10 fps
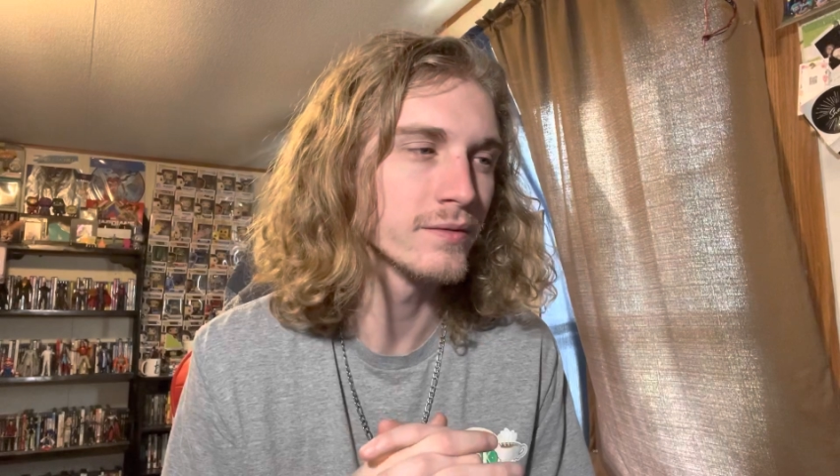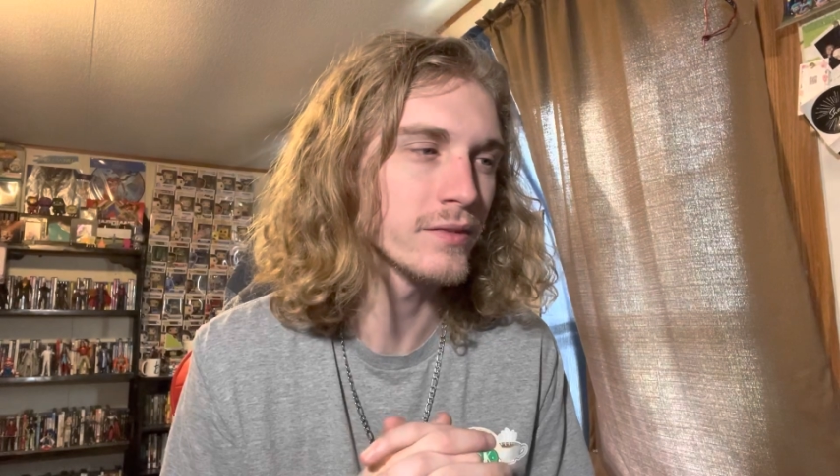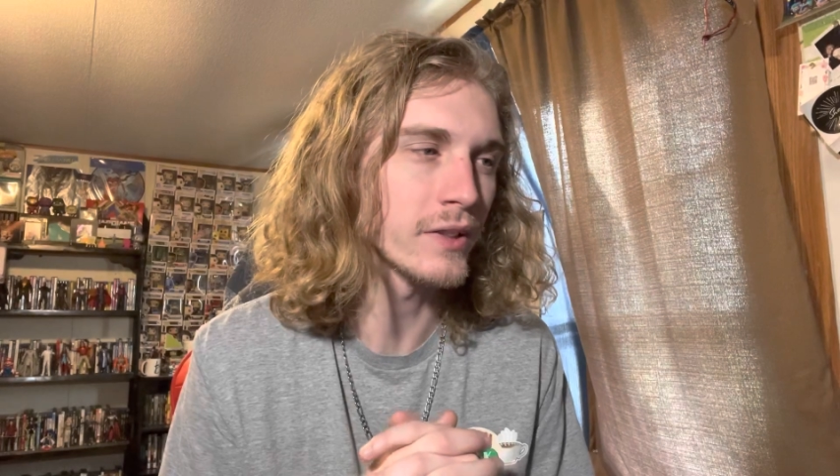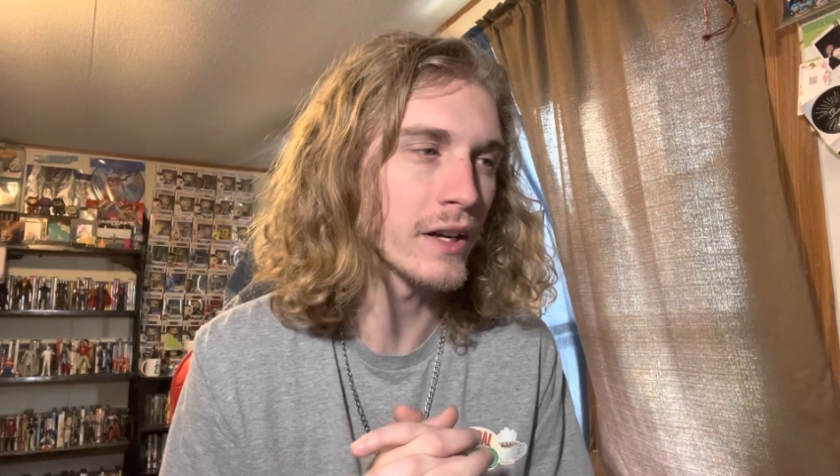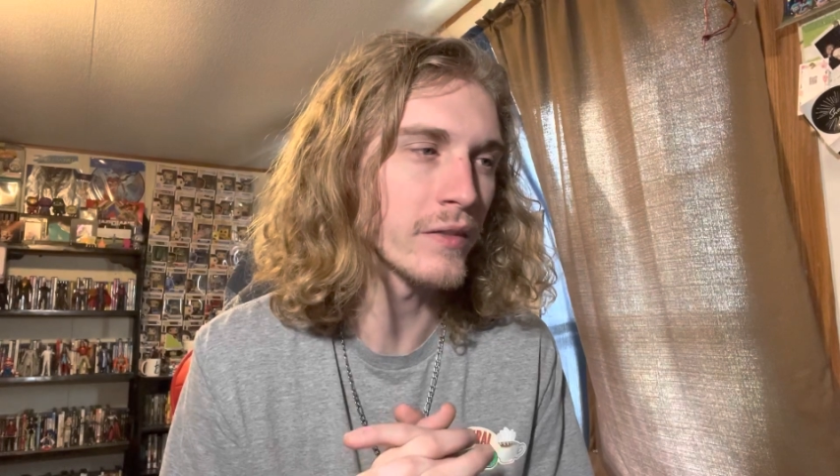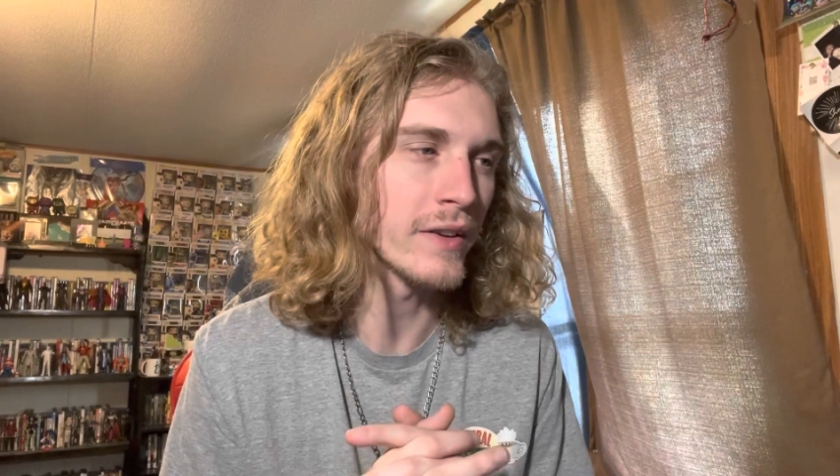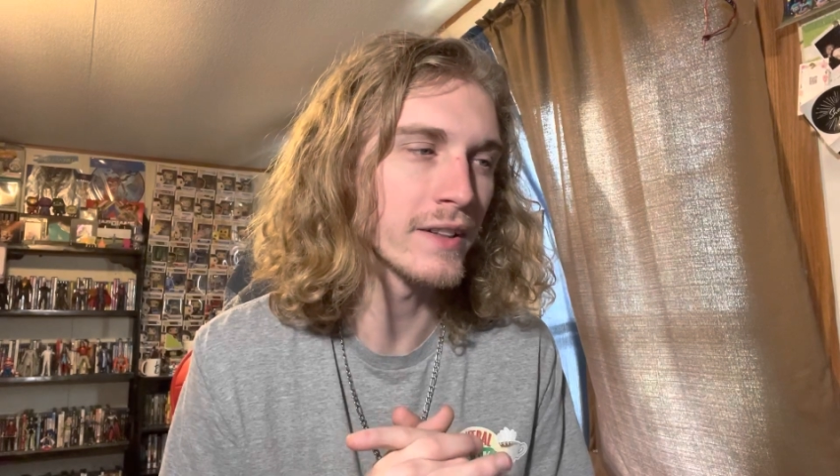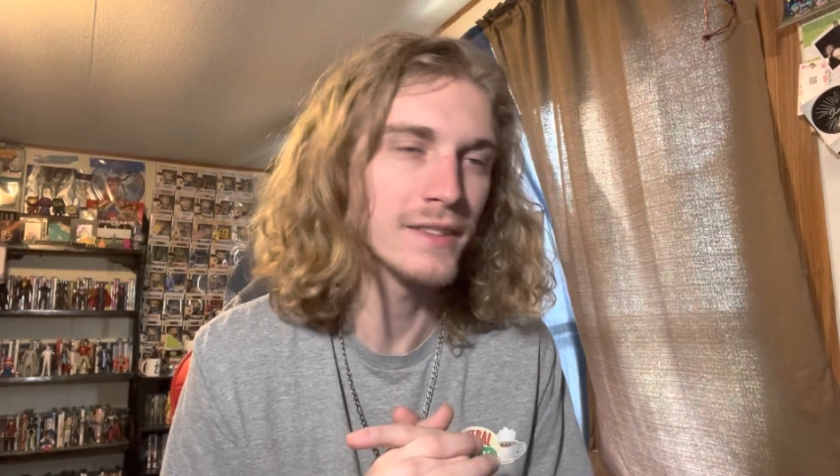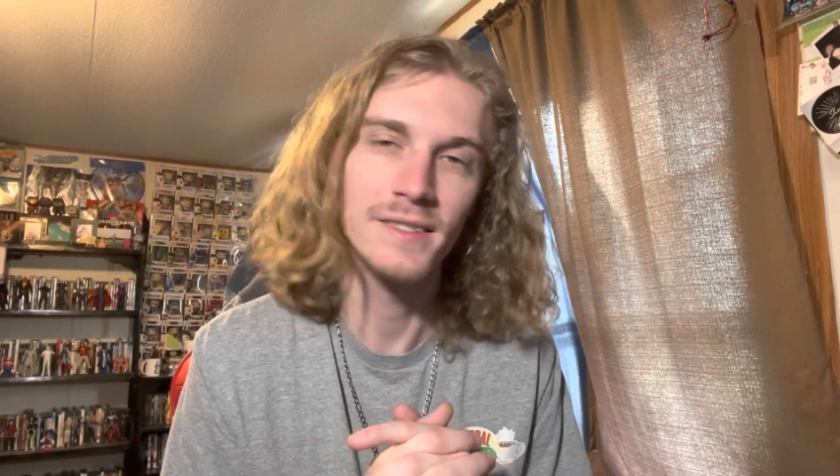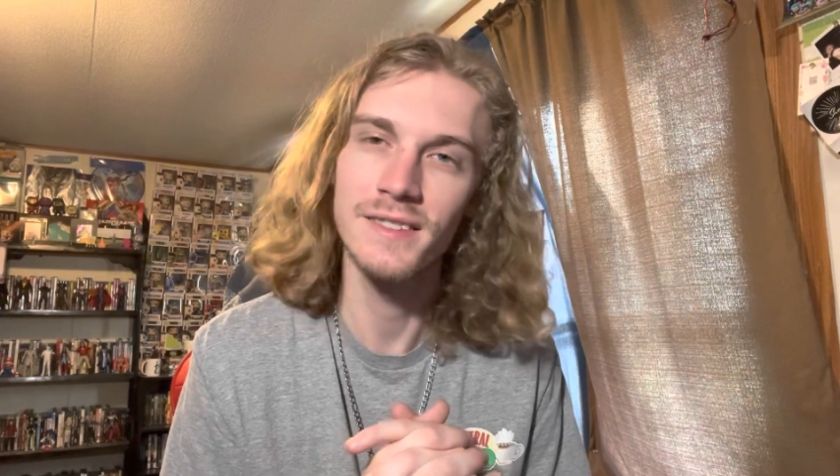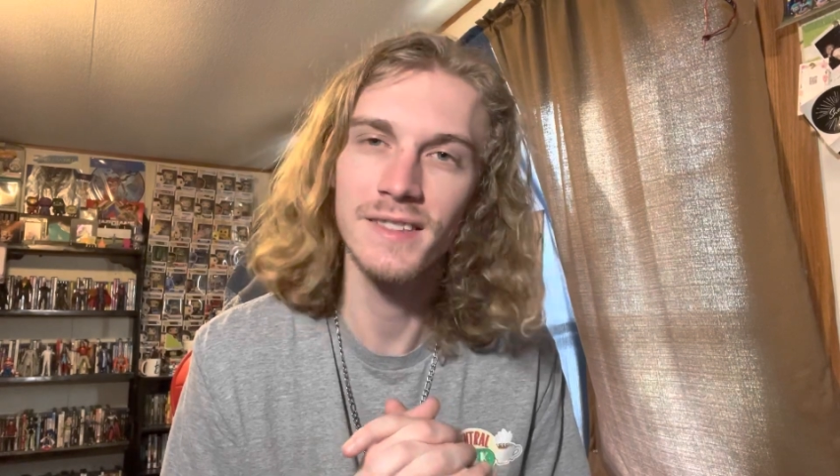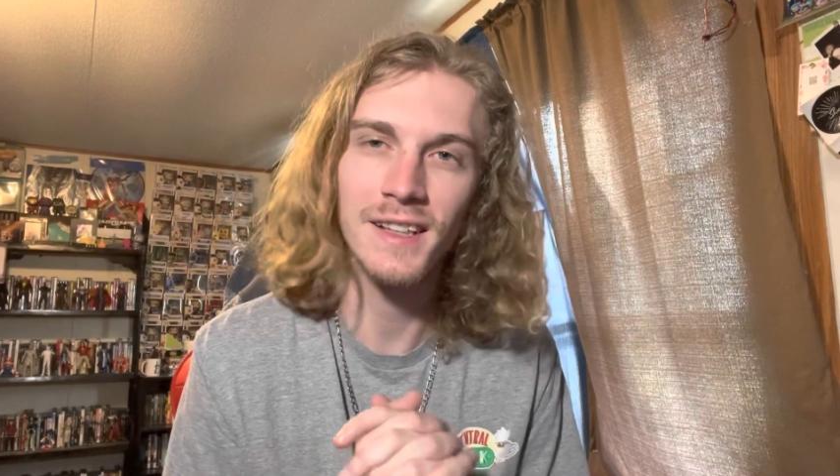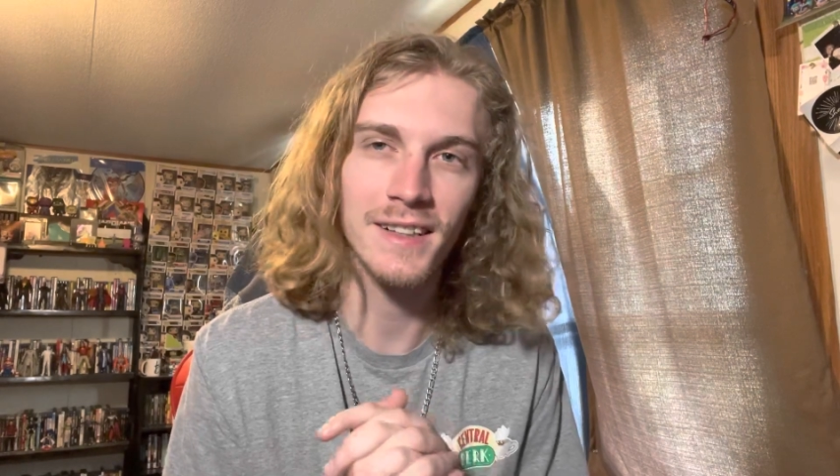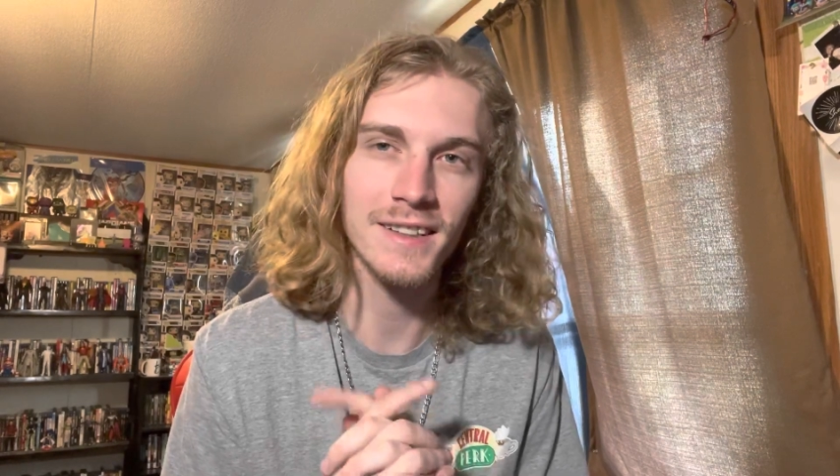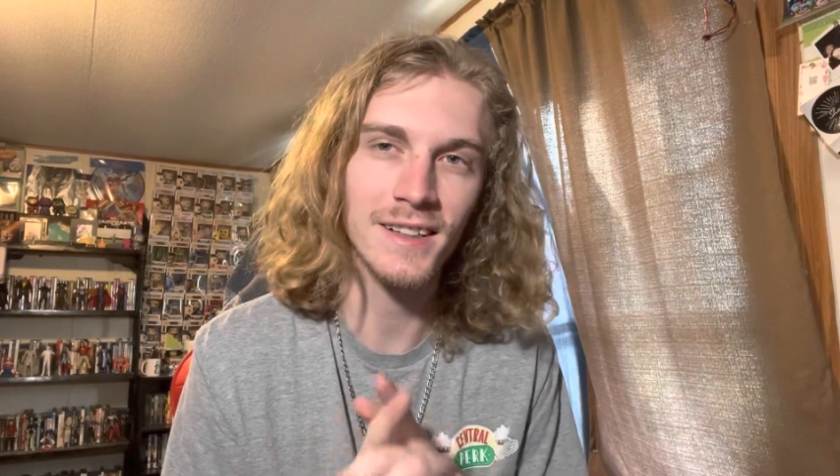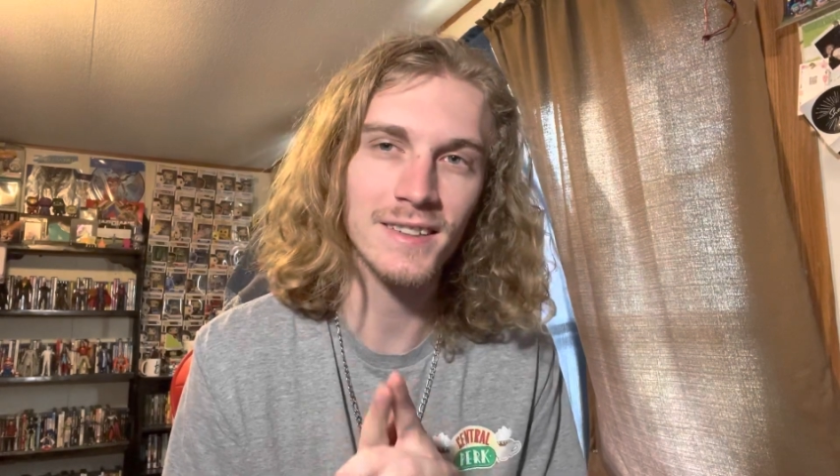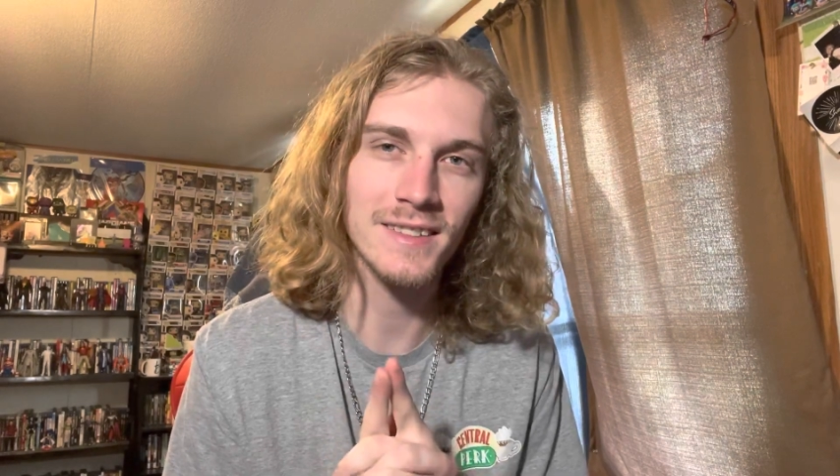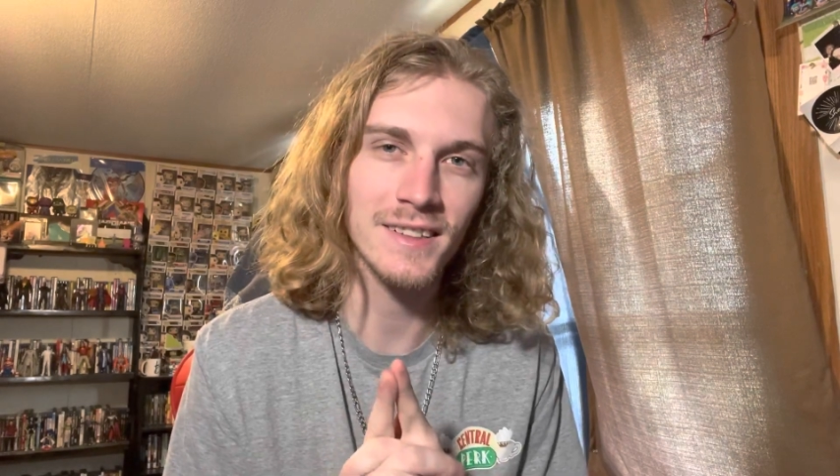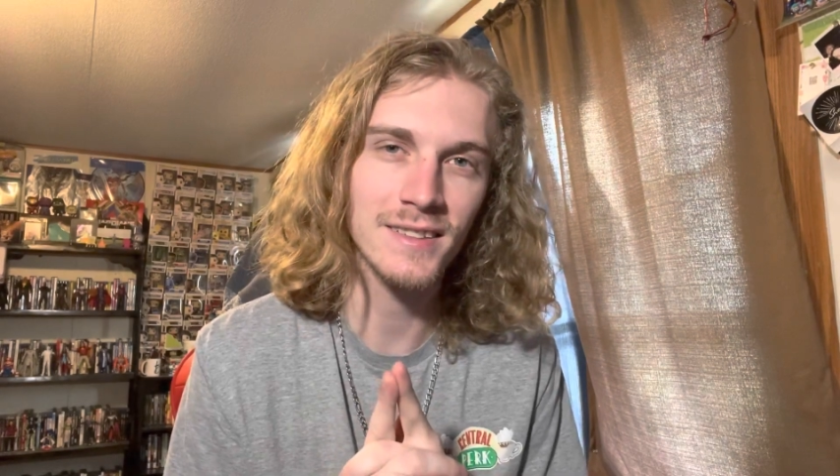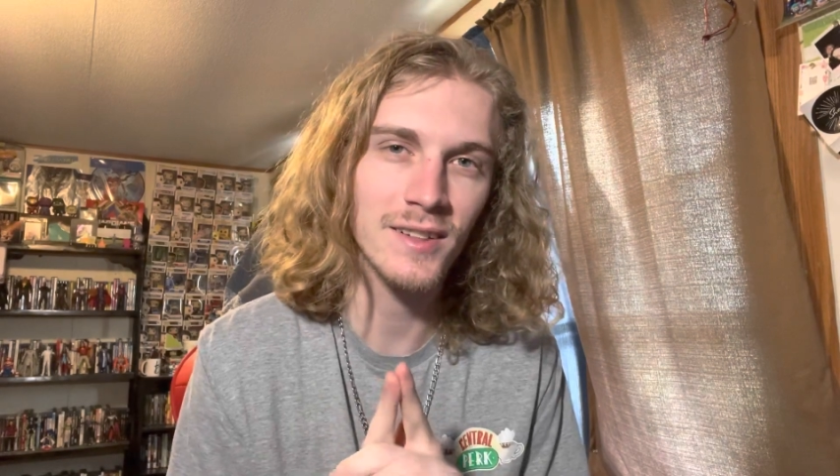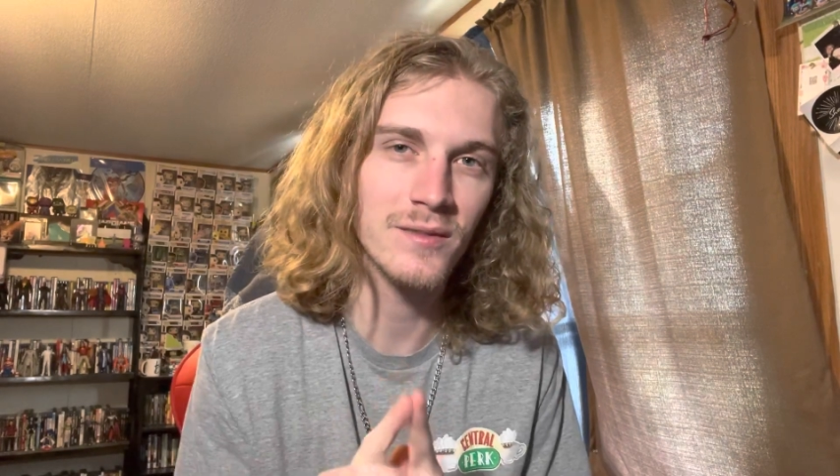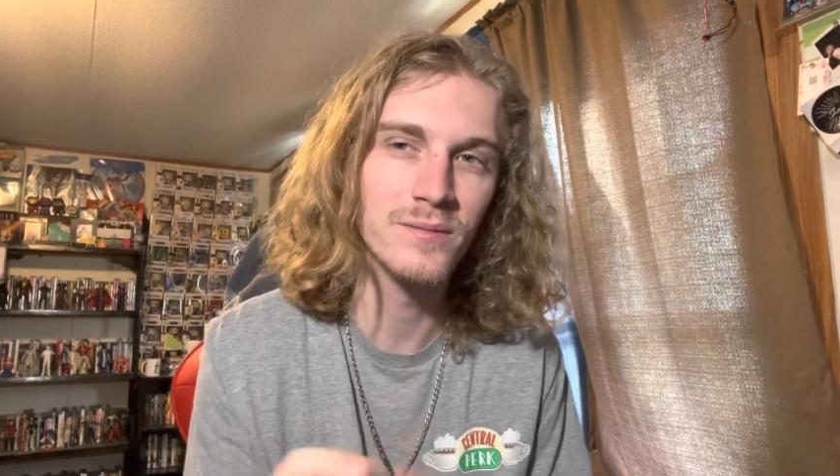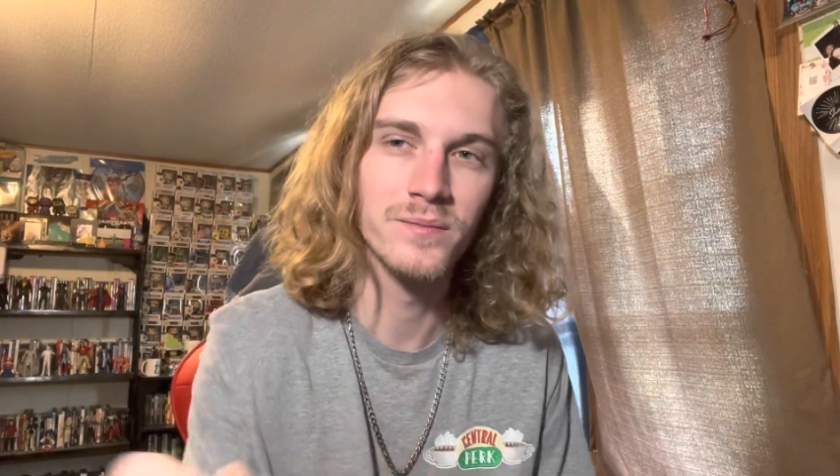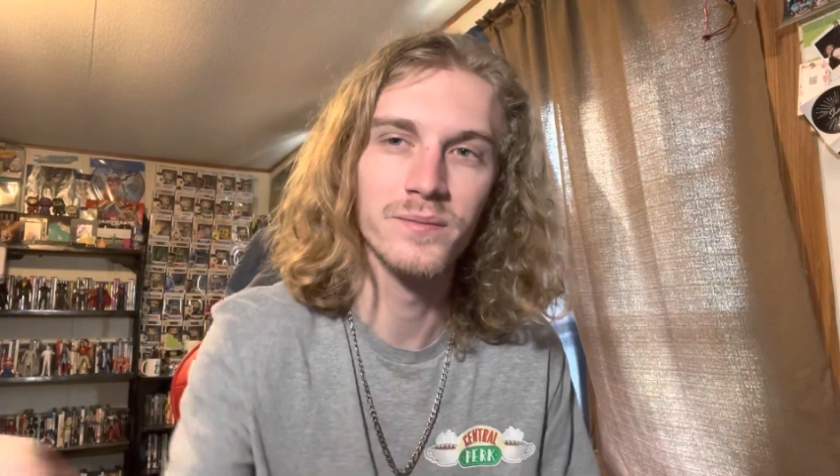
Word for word: for Ant-Man, and I'll see you next time.